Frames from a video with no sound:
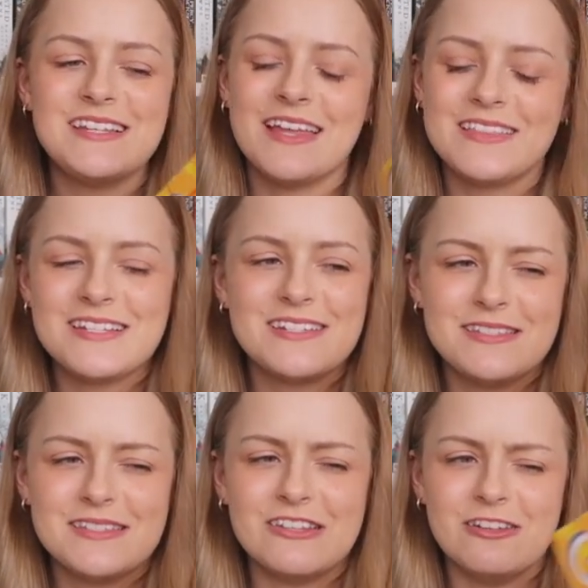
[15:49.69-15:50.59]
Like this
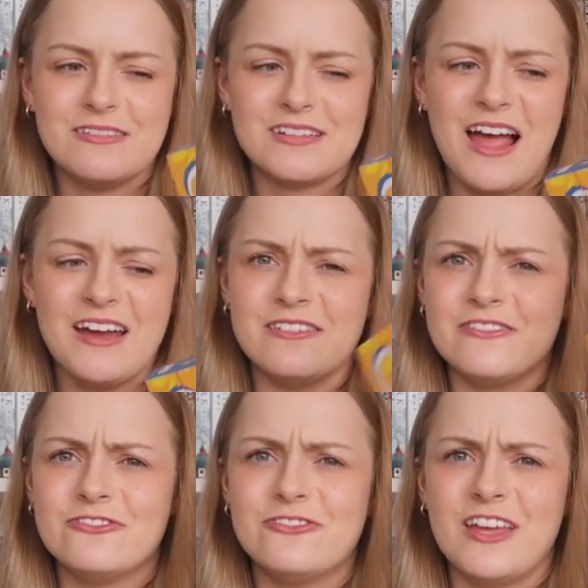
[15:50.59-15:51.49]
is still kind
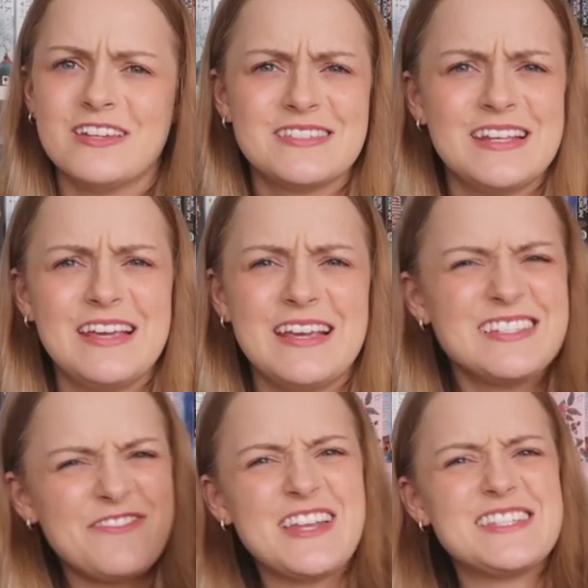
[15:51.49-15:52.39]
of fantasy.
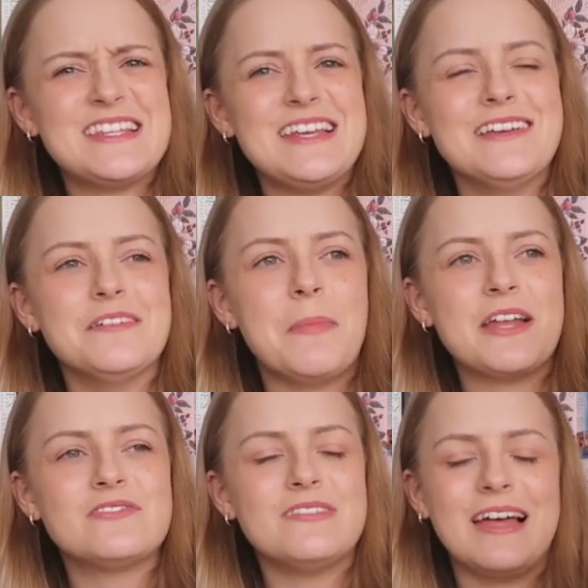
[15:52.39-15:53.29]
Is it
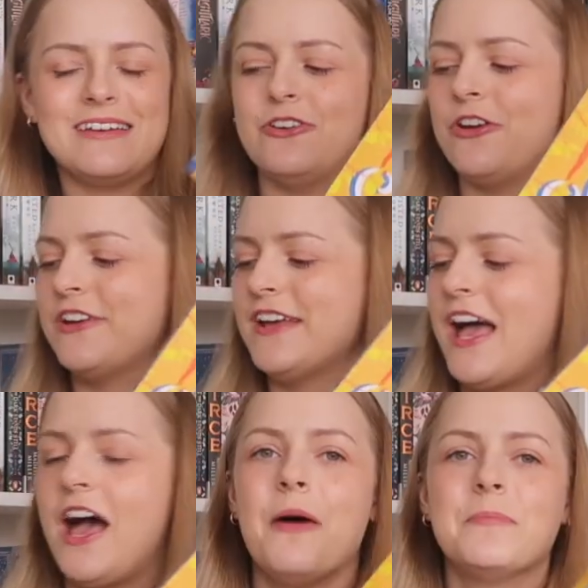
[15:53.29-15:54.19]
fantasy? I don't
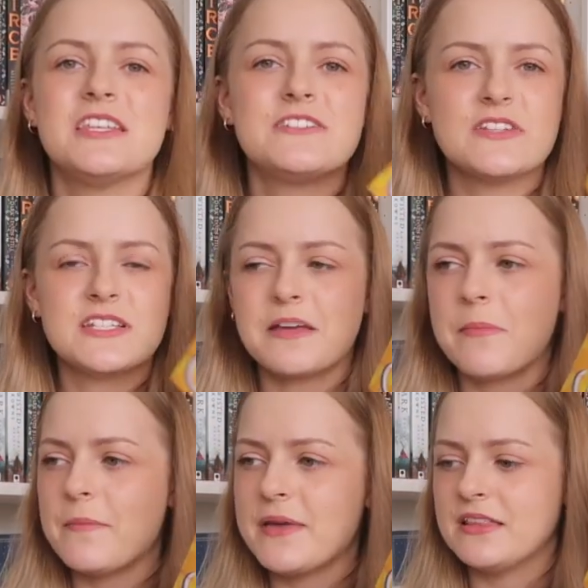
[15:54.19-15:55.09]
know. But this feels like it
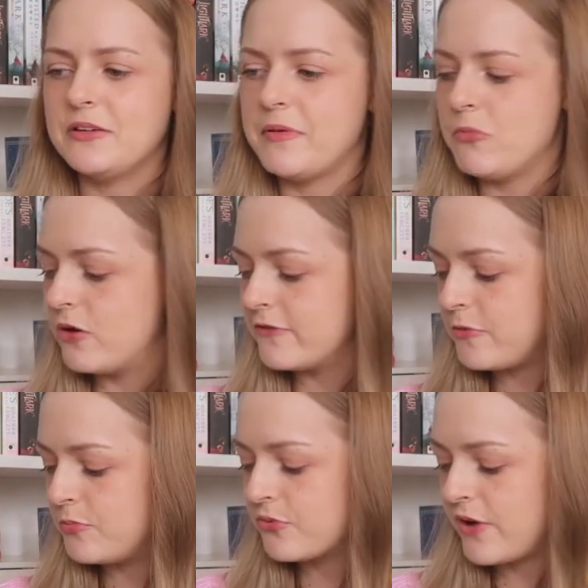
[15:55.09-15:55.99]
might be a little bit more of a
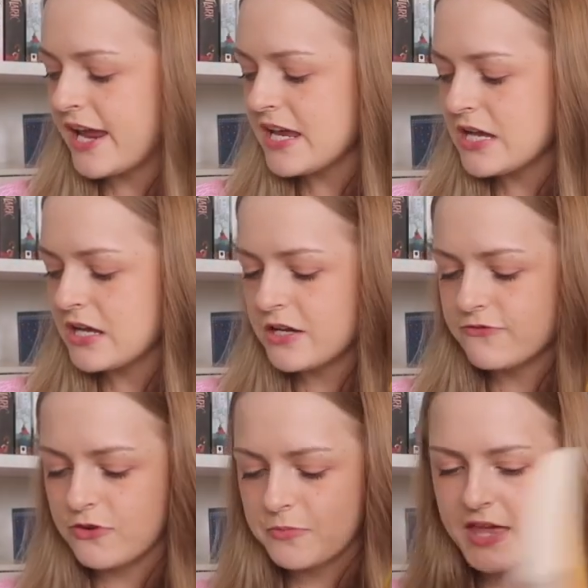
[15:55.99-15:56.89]
break
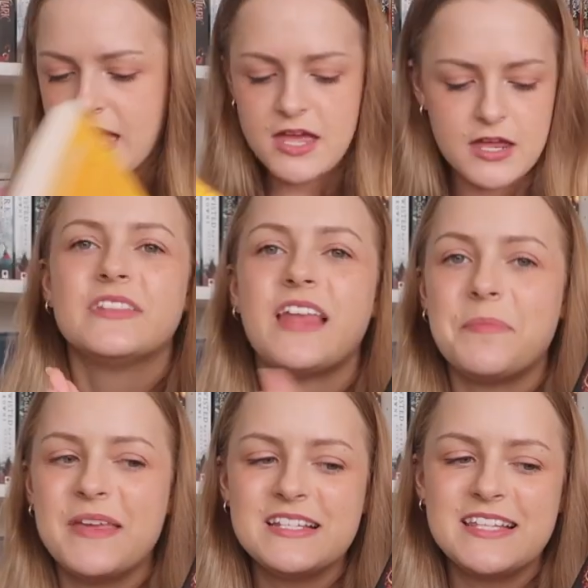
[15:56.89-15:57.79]
from that.
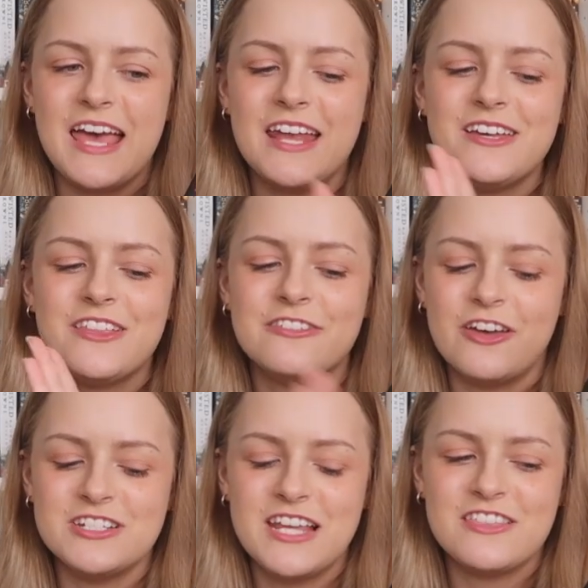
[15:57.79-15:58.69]
That being said,
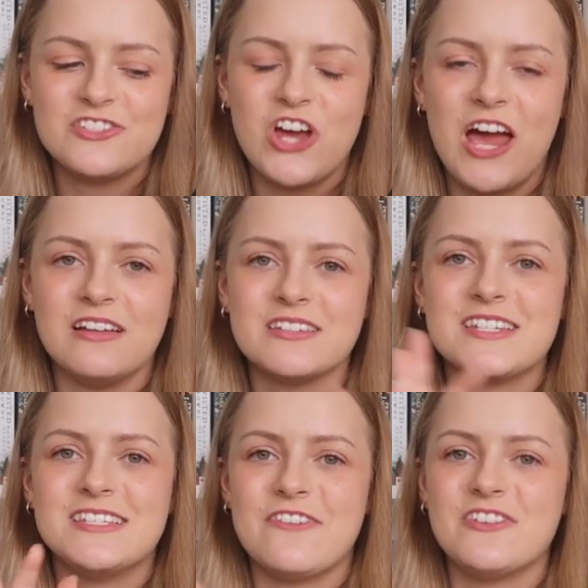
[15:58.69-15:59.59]
13th Child,
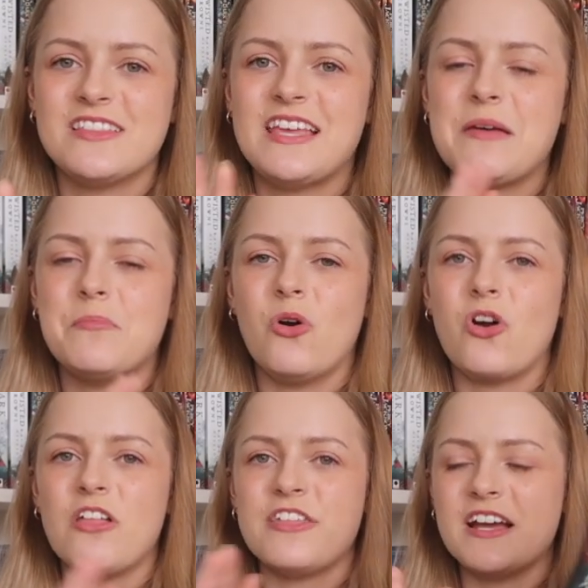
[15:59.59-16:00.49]
definitely more
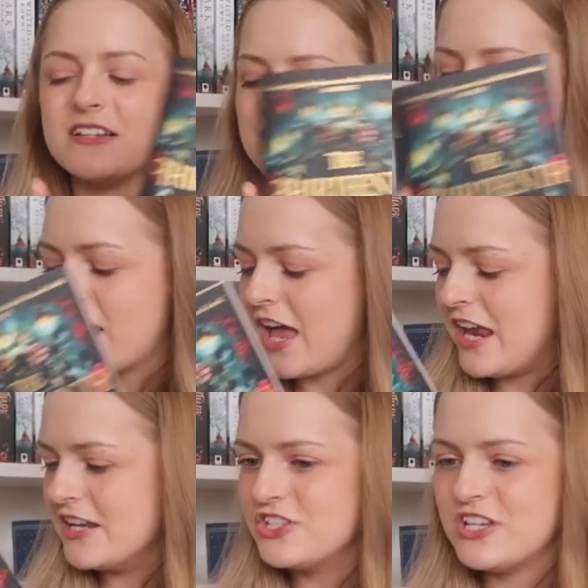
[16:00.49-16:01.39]
gothic, darker
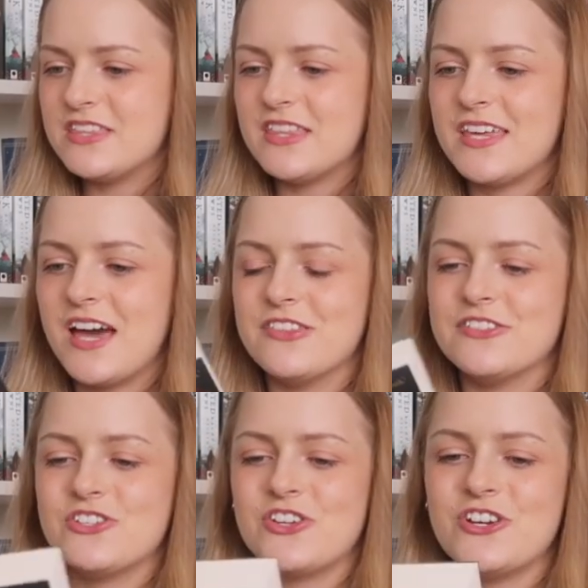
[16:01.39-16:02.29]
energy than the other
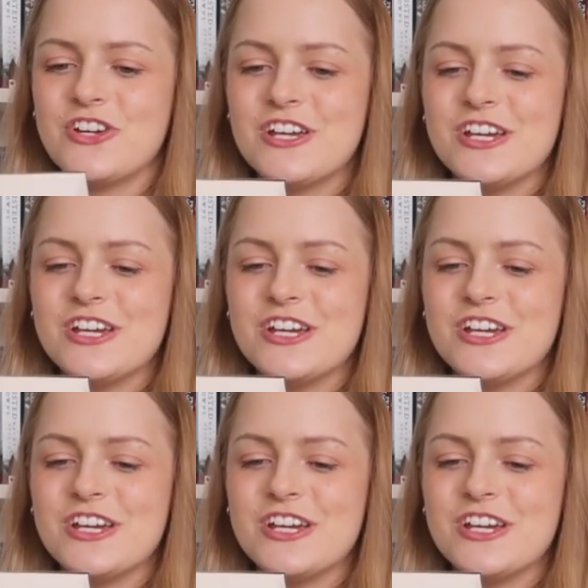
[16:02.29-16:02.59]
two.